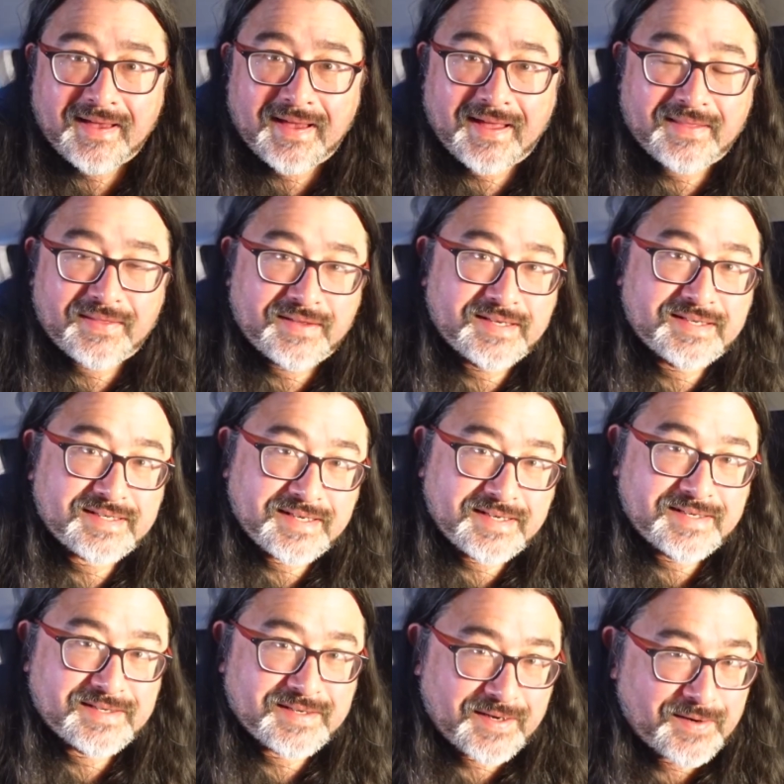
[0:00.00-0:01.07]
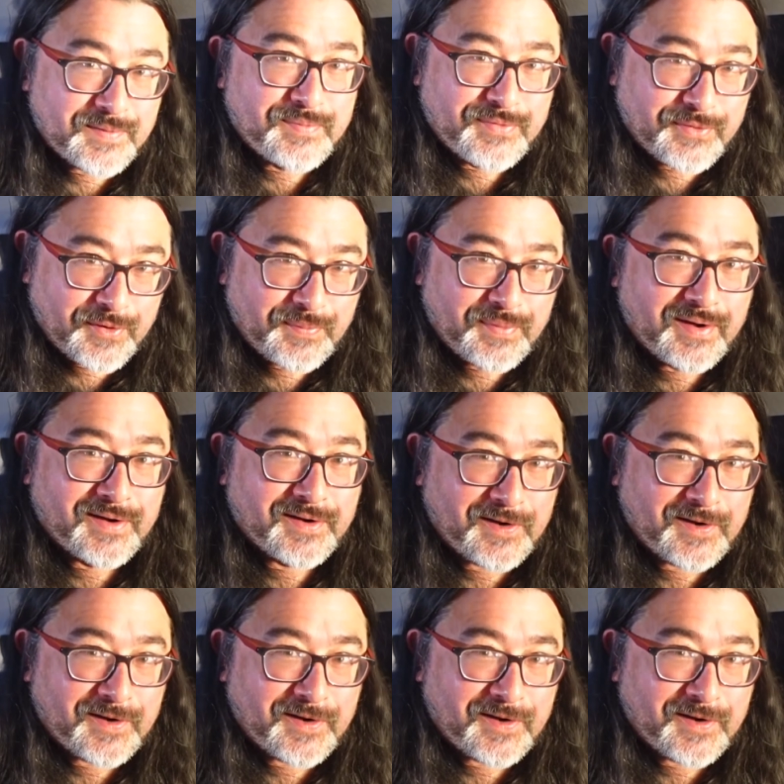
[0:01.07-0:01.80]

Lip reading: And this is a proper